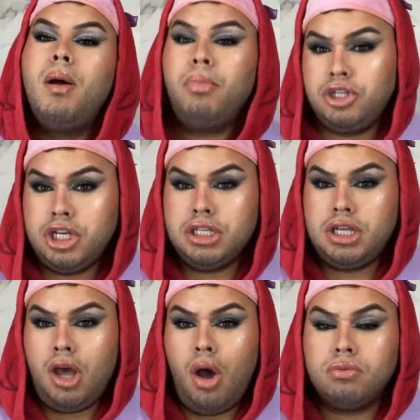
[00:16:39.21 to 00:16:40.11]
But she's
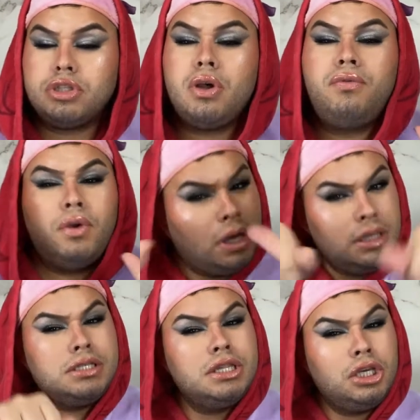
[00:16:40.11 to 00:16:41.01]
cute. So if you're
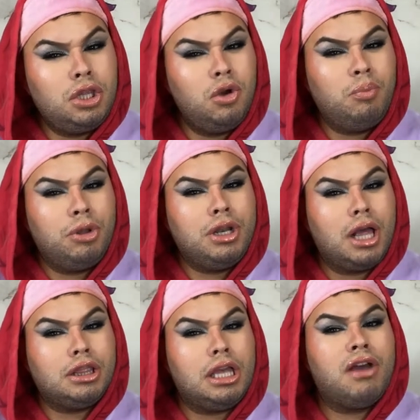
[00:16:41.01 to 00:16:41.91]
into the cute but
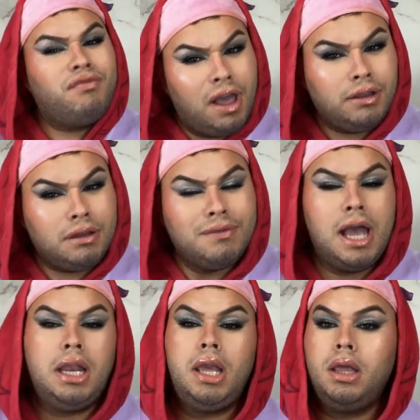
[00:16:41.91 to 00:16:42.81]
not the effective,
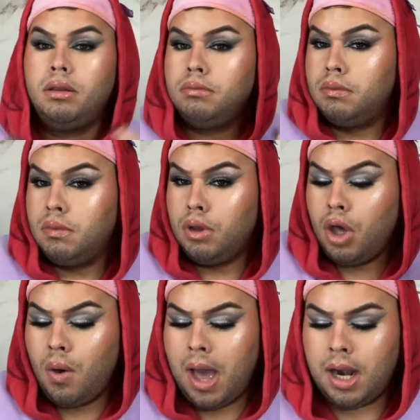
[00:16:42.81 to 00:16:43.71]
honey,
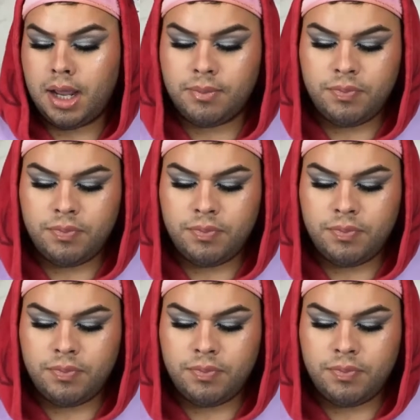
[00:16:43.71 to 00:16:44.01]
go at it.